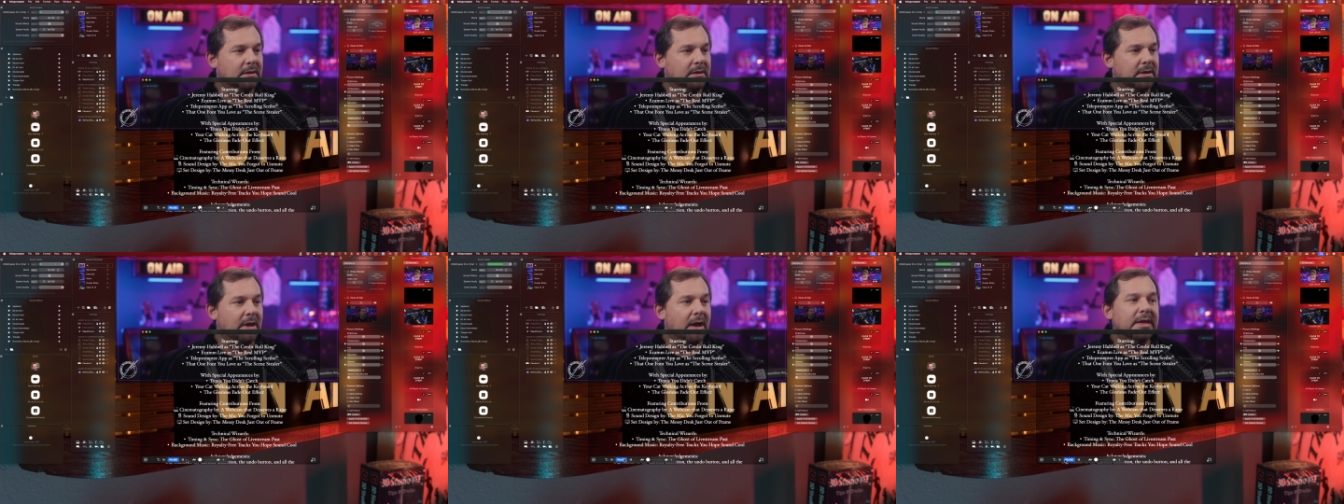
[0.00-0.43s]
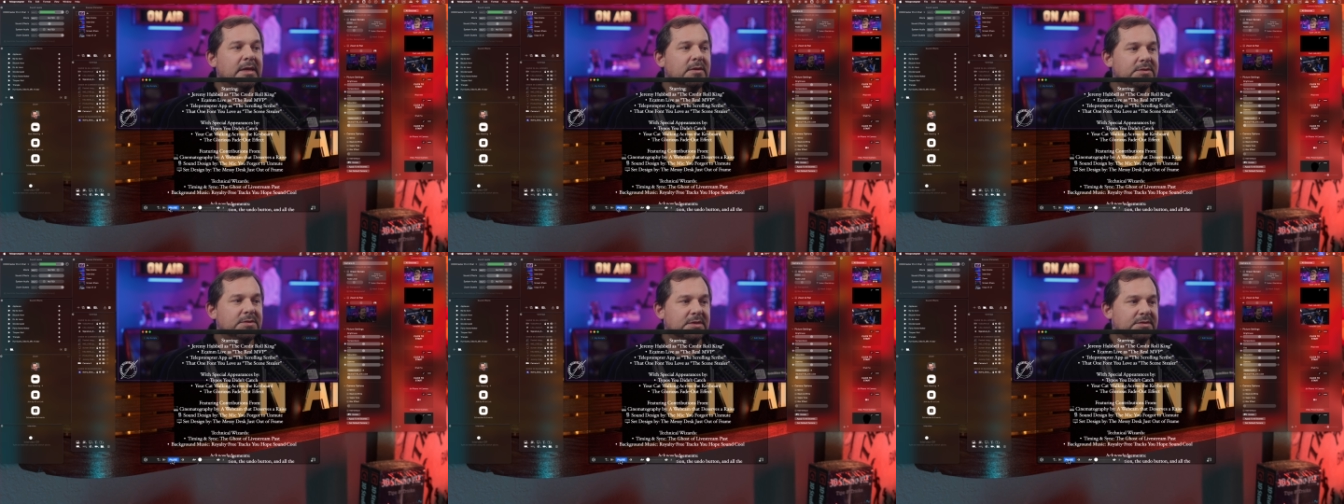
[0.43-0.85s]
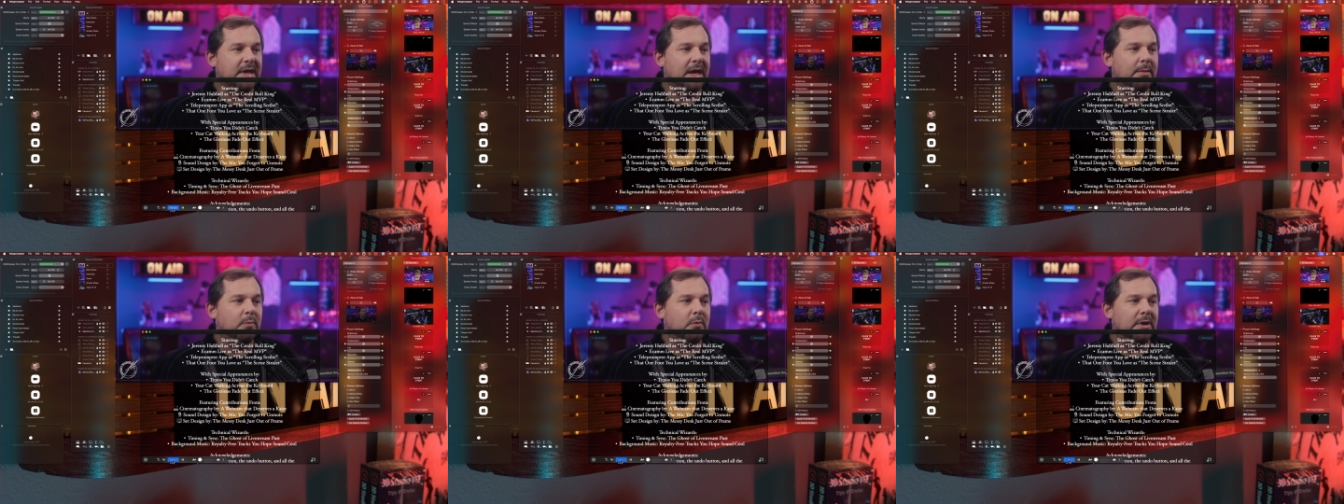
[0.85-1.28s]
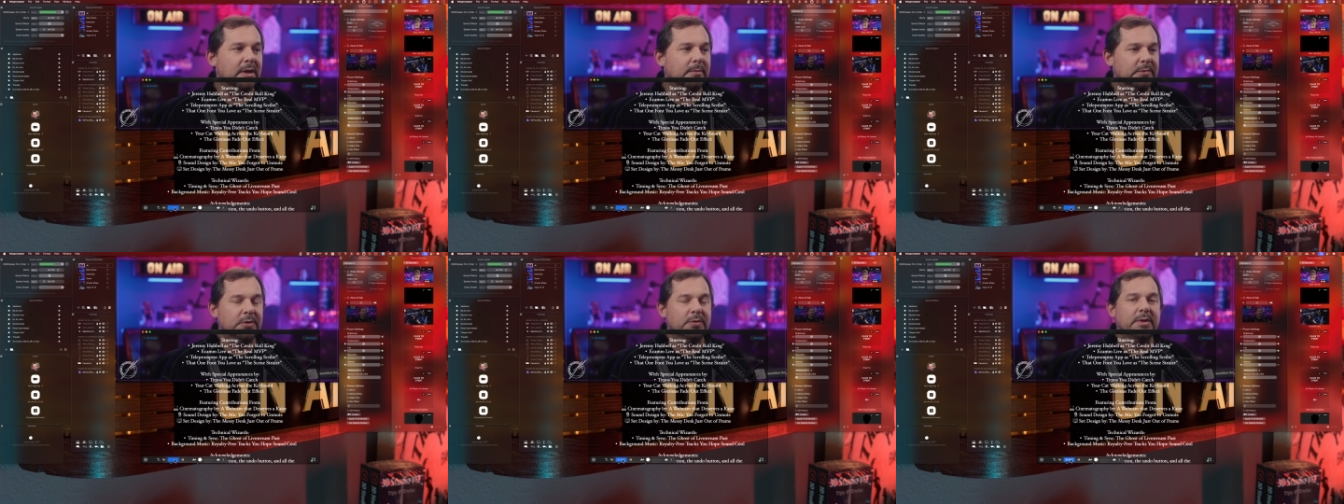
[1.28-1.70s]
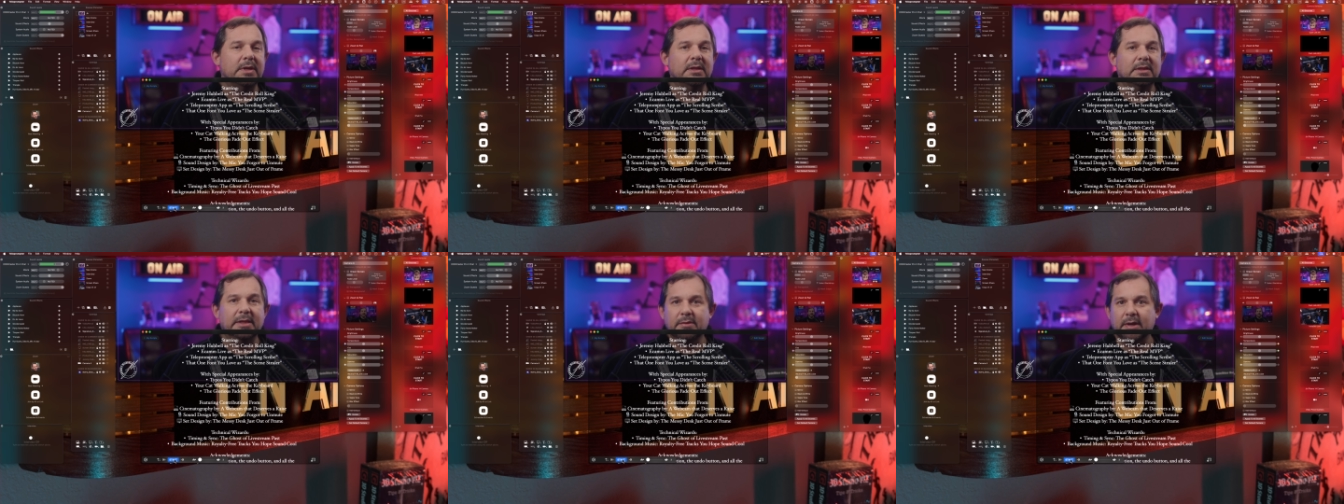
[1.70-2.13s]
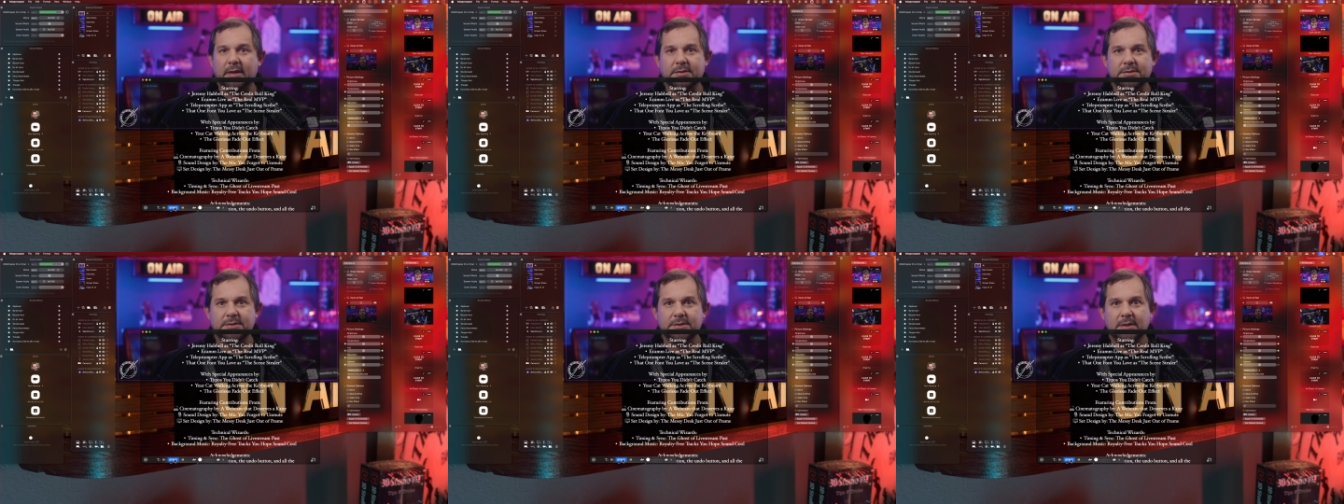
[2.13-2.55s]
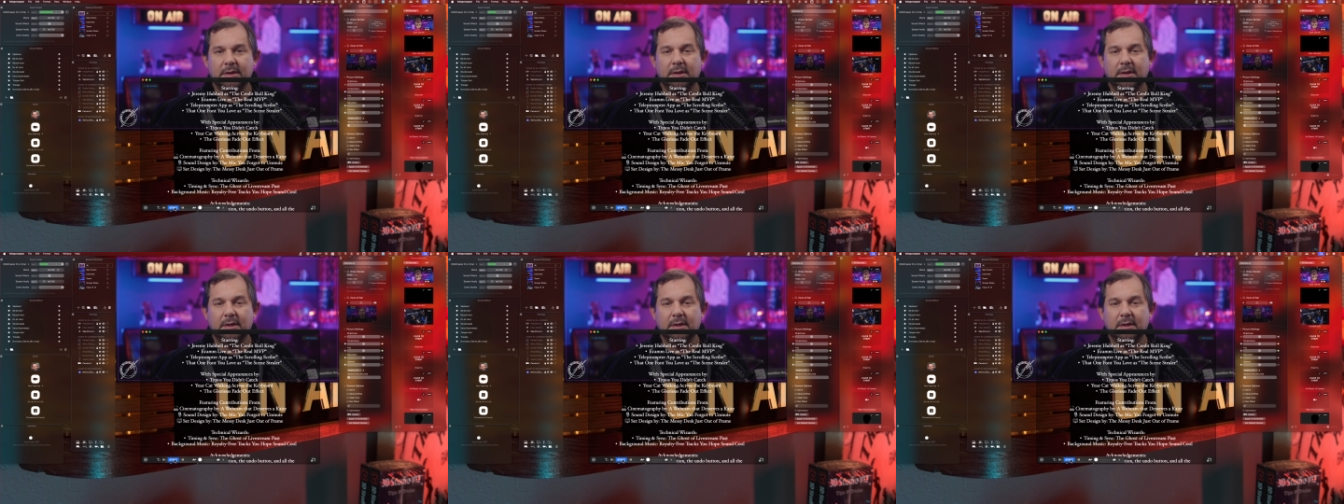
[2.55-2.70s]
Now I use this app when I'm doing lyrics,